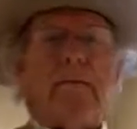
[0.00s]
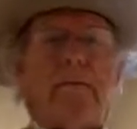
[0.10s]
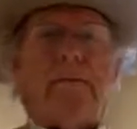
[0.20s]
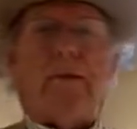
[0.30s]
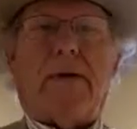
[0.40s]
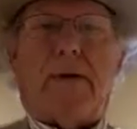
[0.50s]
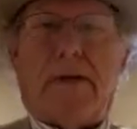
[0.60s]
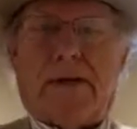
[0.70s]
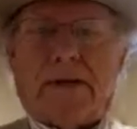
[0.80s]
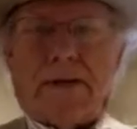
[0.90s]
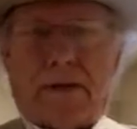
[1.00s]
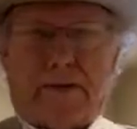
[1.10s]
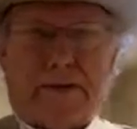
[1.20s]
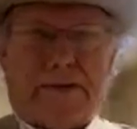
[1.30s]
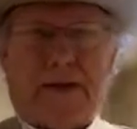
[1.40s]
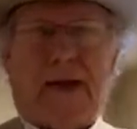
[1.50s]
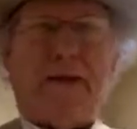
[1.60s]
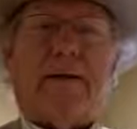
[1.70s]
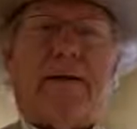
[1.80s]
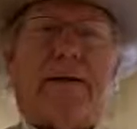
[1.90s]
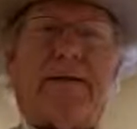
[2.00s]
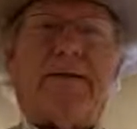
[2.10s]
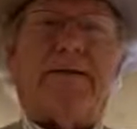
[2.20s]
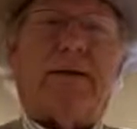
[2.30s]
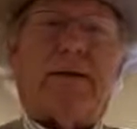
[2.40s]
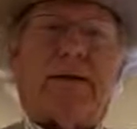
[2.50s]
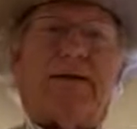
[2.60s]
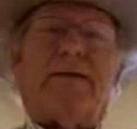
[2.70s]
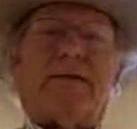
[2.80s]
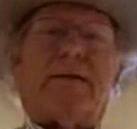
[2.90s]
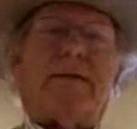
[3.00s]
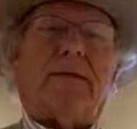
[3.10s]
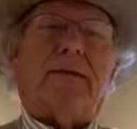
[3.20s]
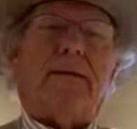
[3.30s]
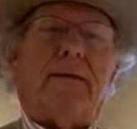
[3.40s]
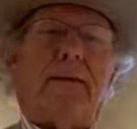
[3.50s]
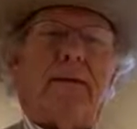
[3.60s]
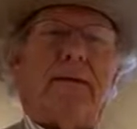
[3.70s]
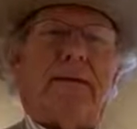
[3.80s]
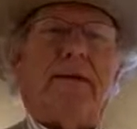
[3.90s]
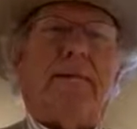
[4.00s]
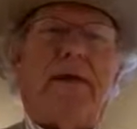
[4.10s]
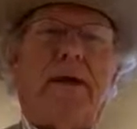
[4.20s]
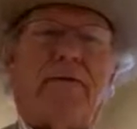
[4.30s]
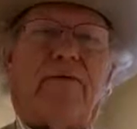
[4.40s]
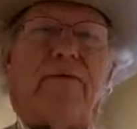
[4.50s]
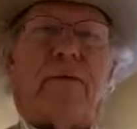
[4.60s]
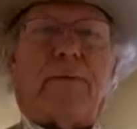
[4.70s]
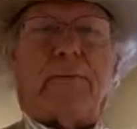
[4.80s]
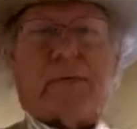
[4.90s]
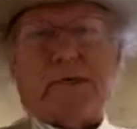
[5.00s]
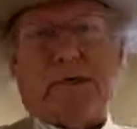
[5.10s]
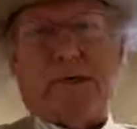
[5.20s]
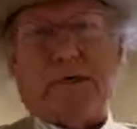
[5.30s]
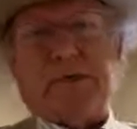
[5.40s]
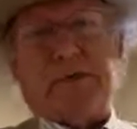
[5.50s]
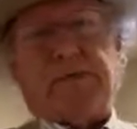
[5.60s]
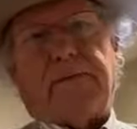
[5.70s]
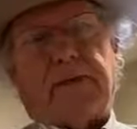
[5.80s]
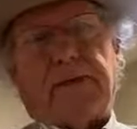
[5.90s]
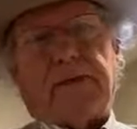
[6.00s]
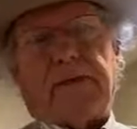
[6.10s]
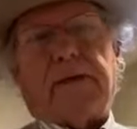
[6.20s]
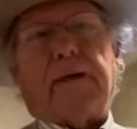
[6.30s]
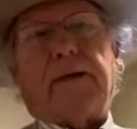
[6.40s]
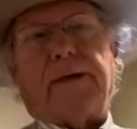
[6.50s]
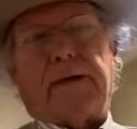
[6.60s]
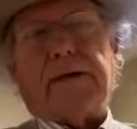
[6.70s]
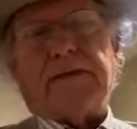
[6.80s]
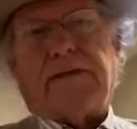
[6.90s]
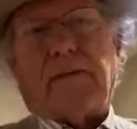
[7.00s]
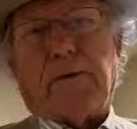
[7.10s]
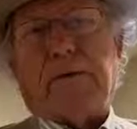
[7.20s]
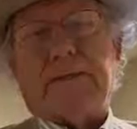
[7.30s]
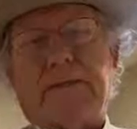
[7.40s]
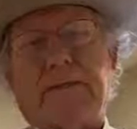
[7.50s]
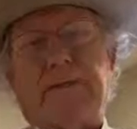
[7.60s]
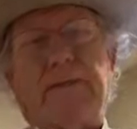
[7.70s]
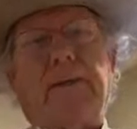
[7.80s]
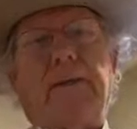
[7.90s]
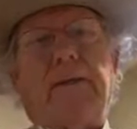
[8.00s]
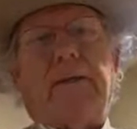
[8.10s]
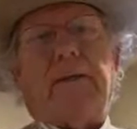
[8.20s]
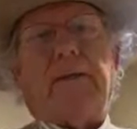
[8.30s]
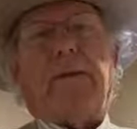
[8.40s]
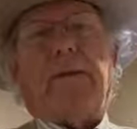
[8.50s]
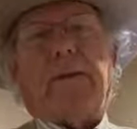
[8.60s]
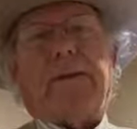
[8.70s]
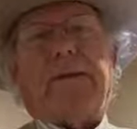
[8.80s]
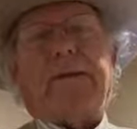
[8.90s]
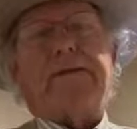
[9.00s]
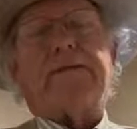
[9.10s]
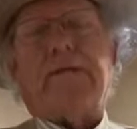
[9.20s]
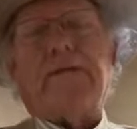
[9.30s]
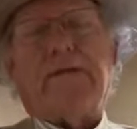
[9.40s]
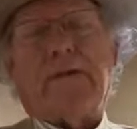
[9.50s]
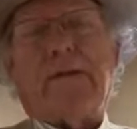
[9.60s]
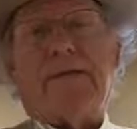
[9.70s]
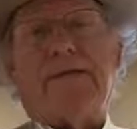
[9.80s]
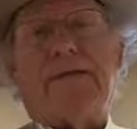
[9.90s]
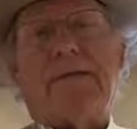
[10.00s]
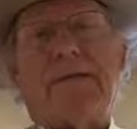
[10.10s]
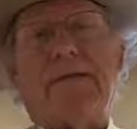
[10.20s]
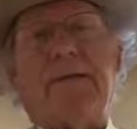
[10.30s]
when we realize and understand these things, then we have a full appreciation of all that God does for us and all that He has given us